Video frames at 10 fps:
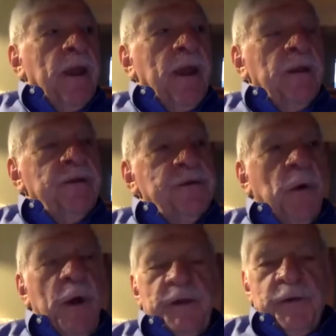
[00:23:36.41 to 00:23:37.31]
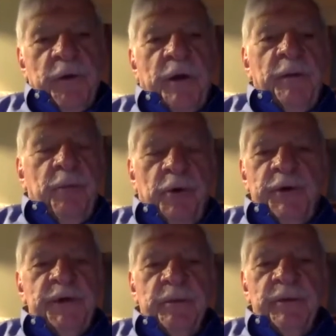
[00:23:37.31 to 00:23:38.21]
And so I started
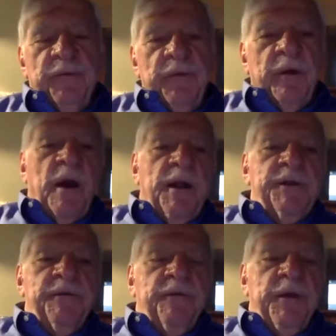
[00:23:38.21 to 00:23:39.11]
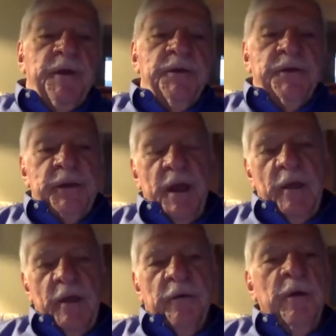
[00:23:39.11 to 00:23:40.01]
putting some different kinds of things
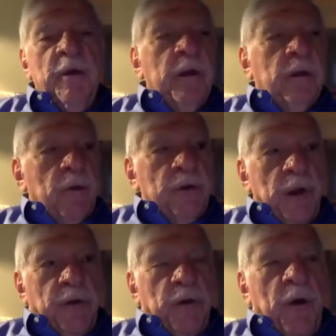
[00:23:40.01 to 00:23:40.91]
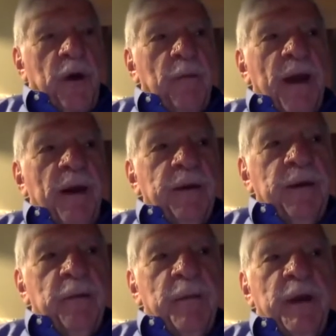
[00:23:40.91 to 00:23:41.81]
together, which I'll talk about
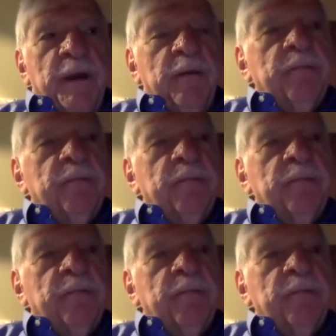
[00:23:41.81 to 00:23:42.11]
in a minute.